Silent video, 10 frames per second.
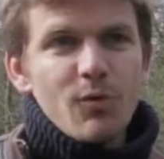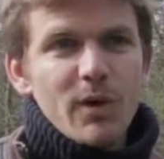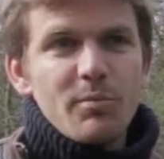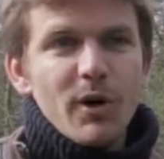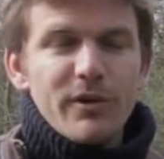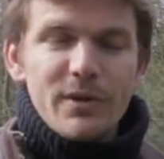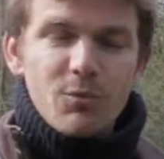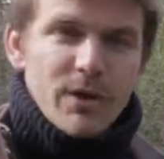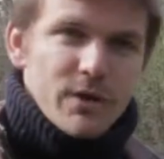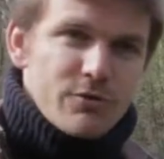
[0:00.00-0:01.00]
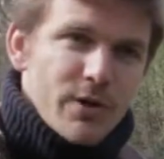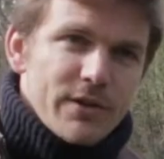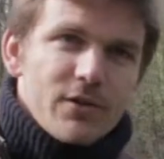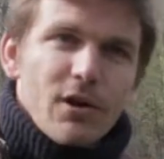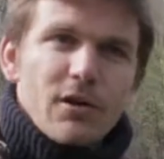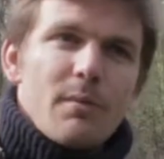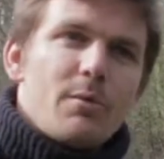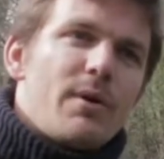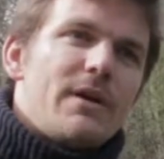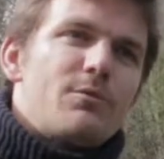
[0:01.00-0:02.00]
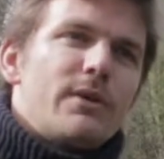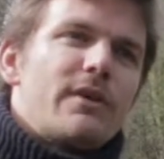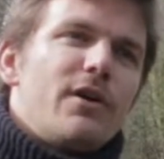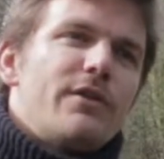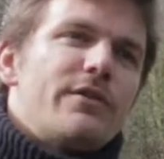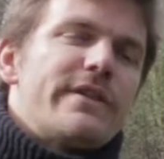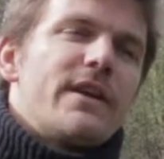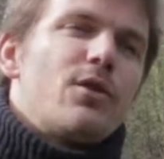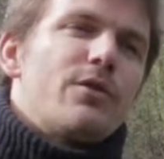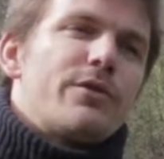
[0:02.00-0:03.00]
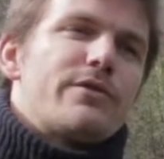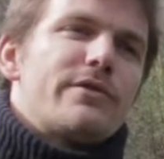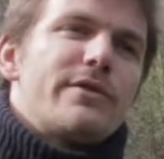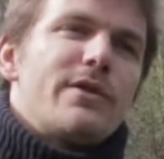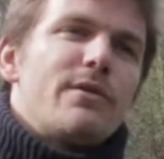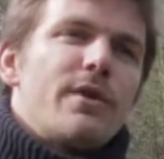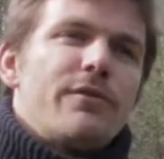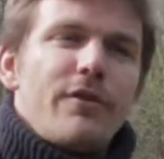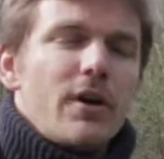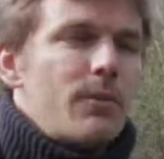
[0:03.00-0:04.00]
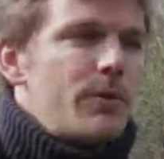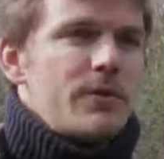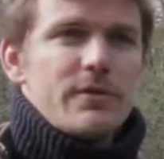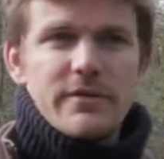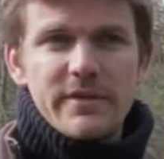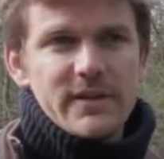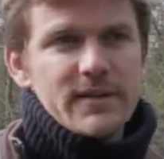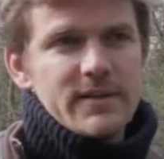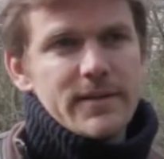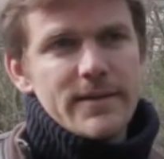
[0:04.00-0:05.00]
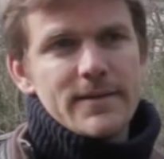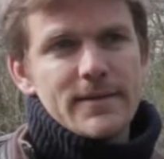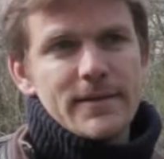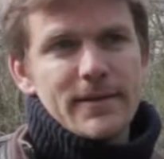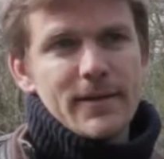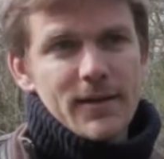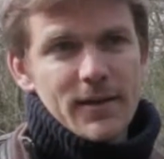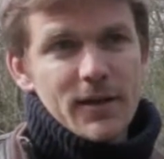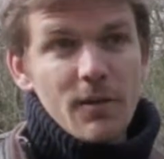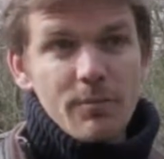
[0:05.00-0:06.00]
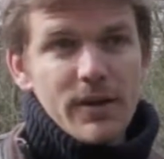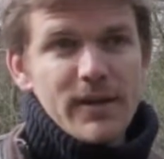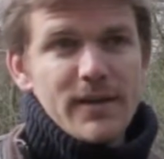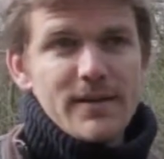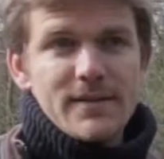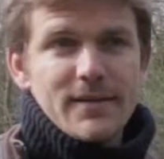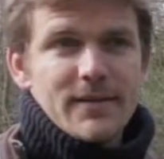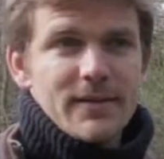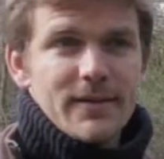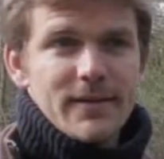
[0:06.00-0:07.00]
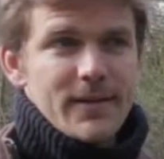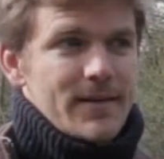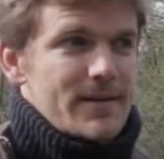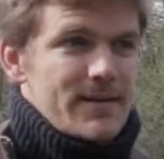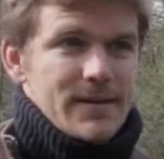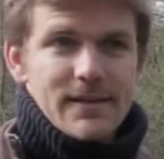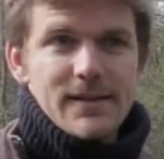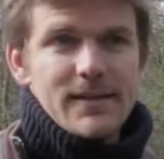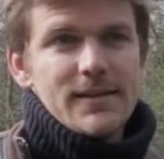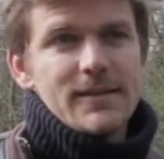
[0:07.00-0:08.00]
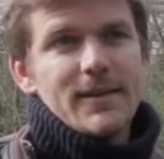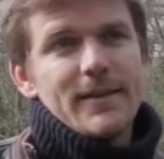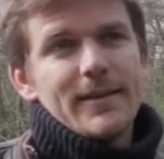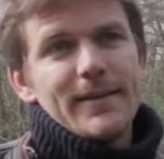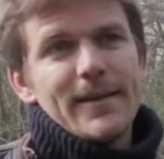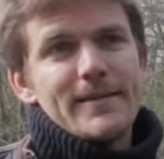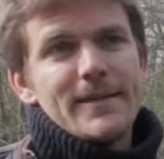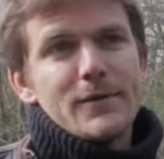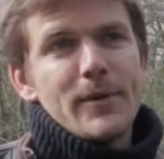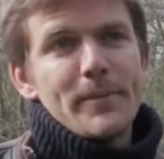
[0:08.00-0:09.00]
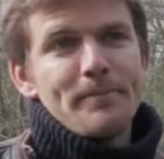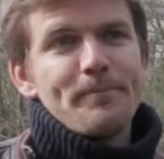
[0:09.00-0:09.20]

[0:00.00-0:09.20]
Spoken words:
quite broad, and we try to collaborate with all the stakeholders, you know, farmers, citizens, companies, cities, etc.